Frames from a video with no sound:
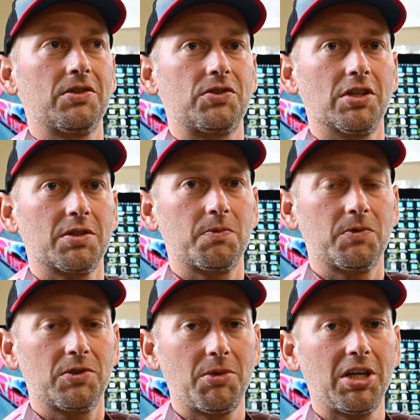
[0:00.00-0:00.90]
just
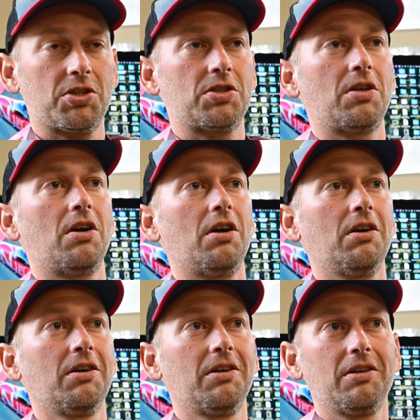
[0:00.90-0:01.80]
to make sure
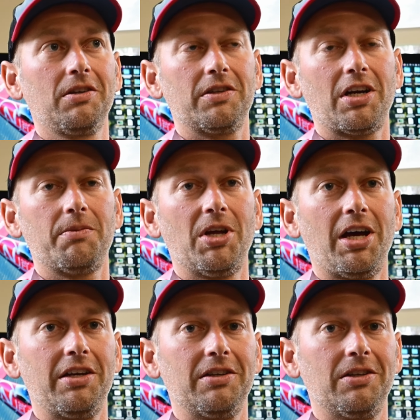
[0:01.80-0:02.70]
that I'm
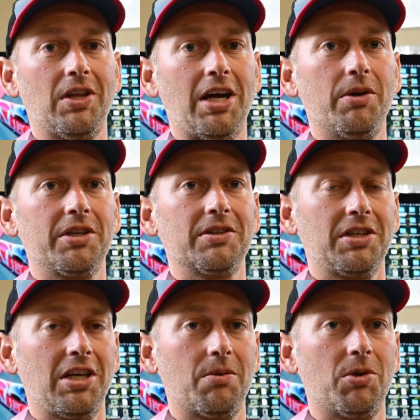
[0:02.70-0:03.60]
not allowing the
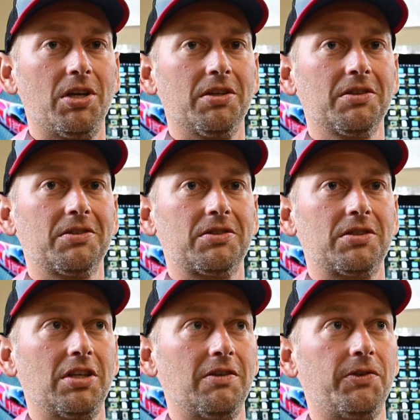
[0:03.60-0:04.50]
camera
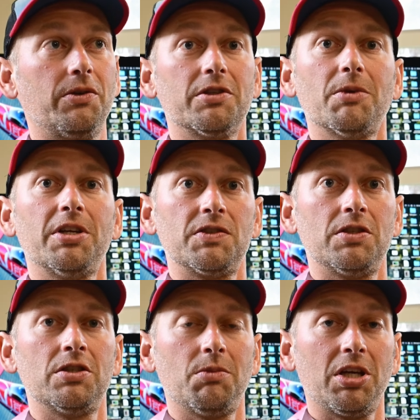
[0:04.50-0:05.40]
to influence my
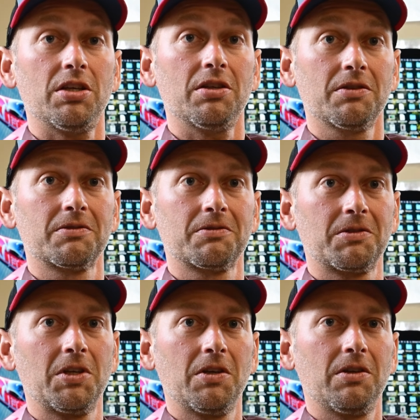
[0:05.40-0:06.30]
decision making.
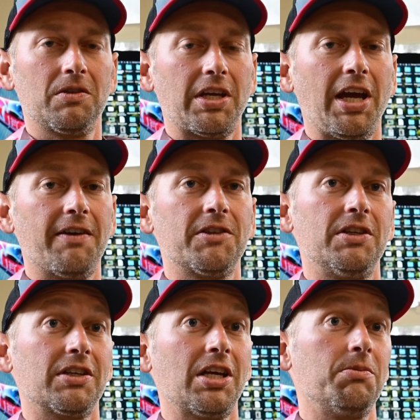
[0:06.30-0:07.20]
They have the
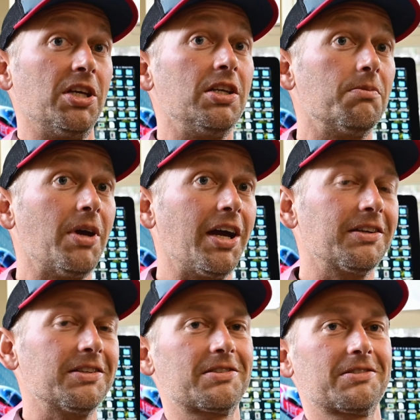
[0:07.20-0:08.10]
nickname idiot
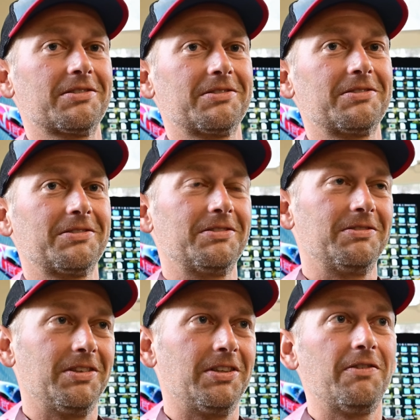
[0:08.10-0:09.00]
magnets
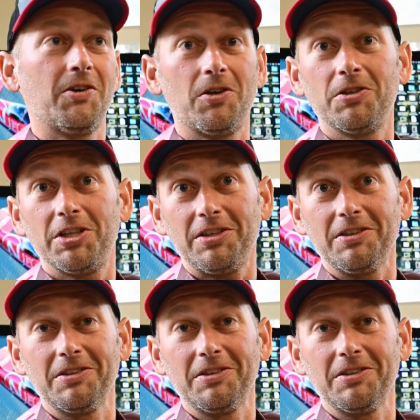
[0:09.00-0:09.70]
and they've earned it